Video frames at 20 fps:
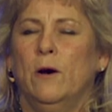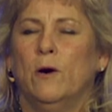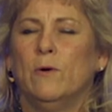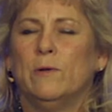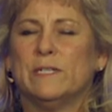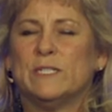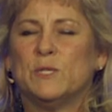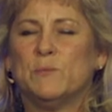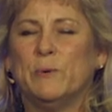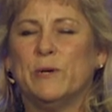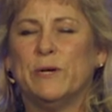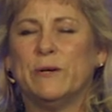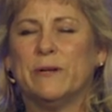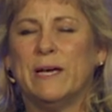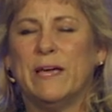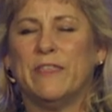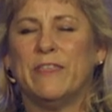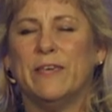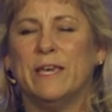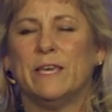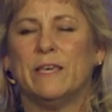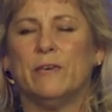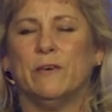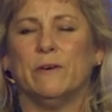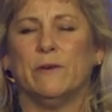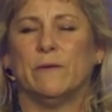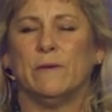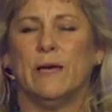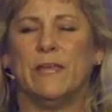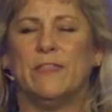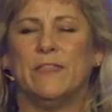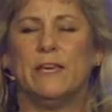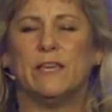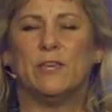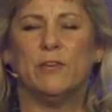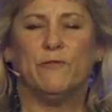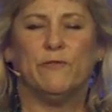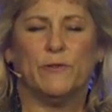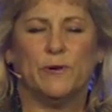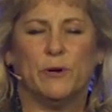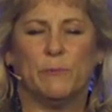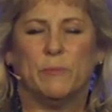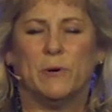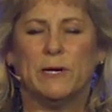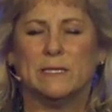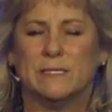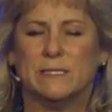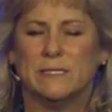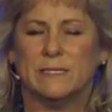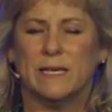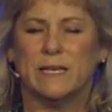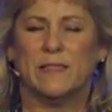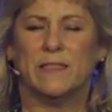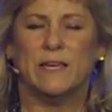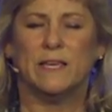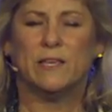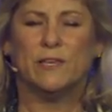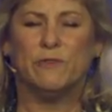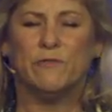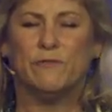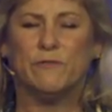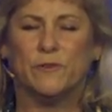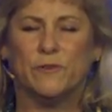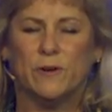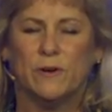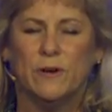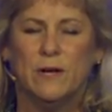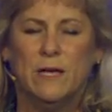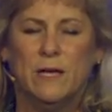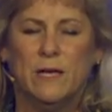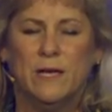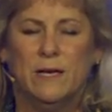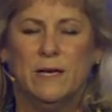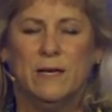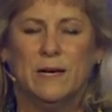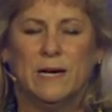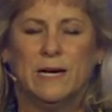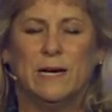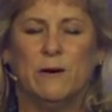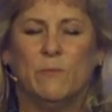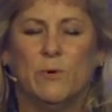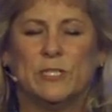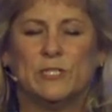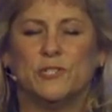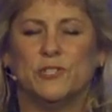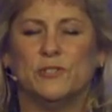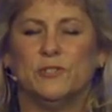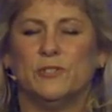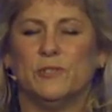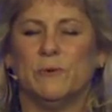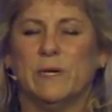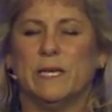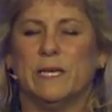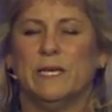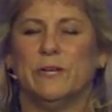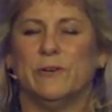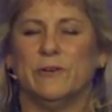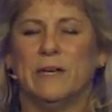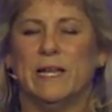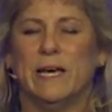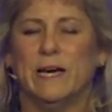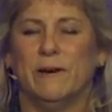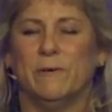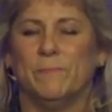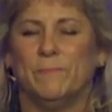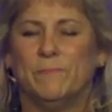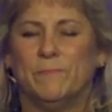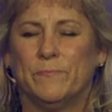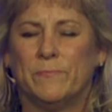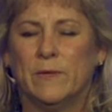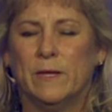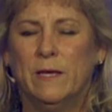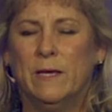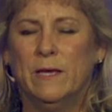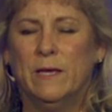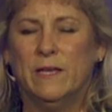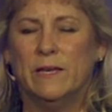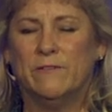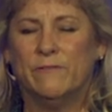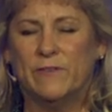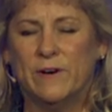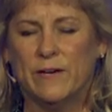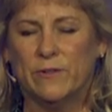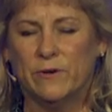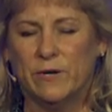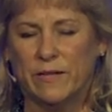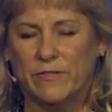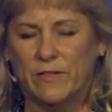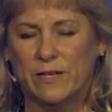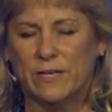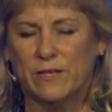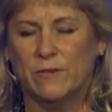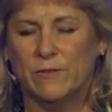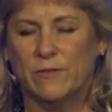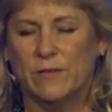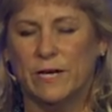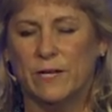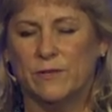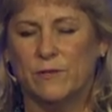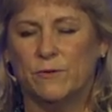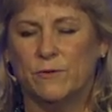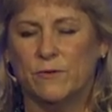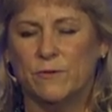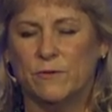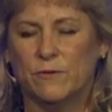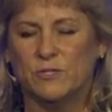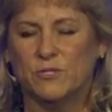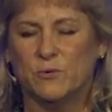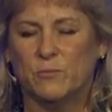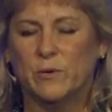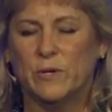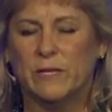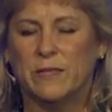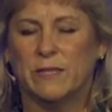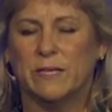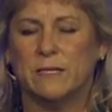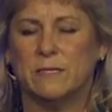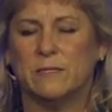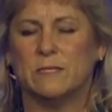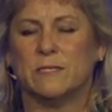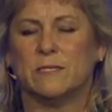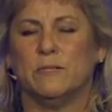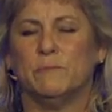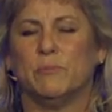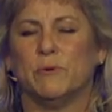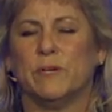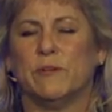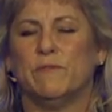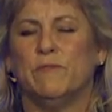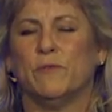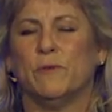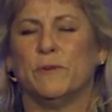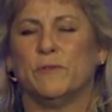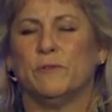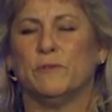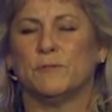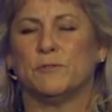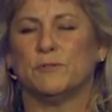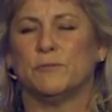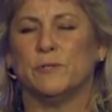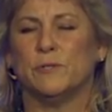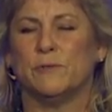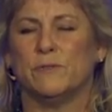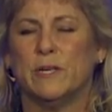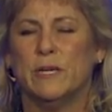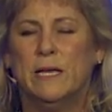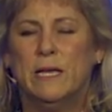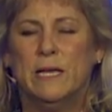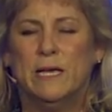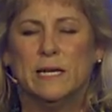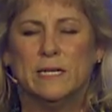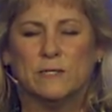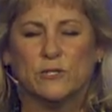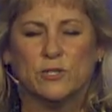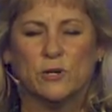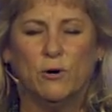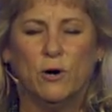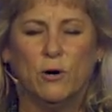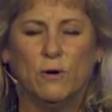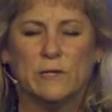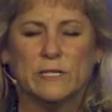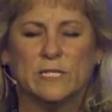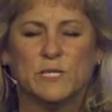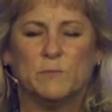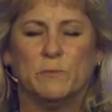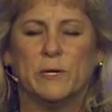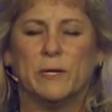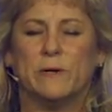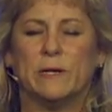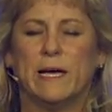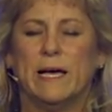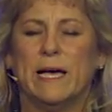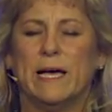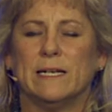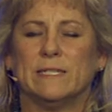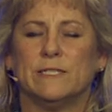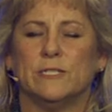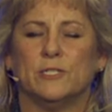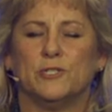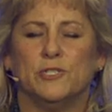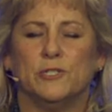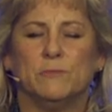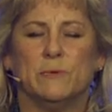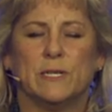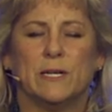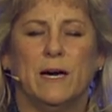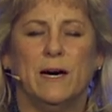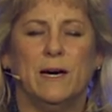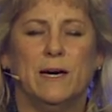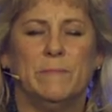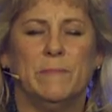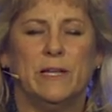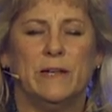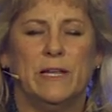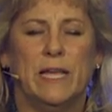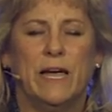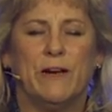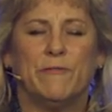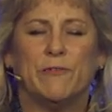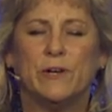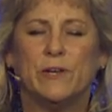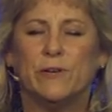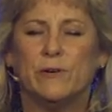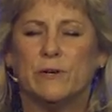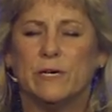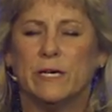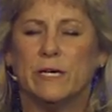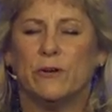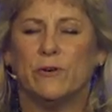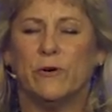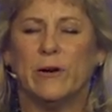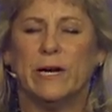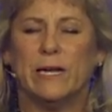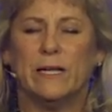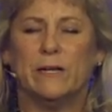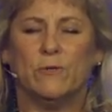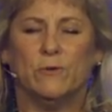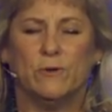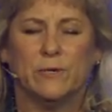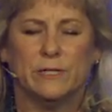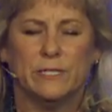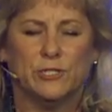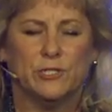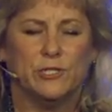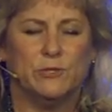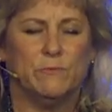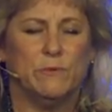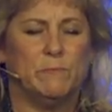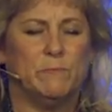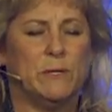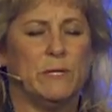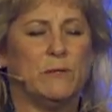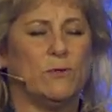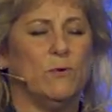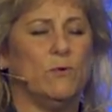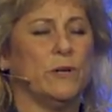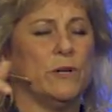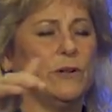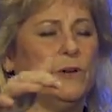Holy Spirit, I thank you. I thank you for your presence. I thank you for uh, what you're doing here now. And Father, I thank you that you use weak things to bring forth your truth. And so, Holy Spirit, I ask that you would come in every nook and cranny, Lord, that you would be Lord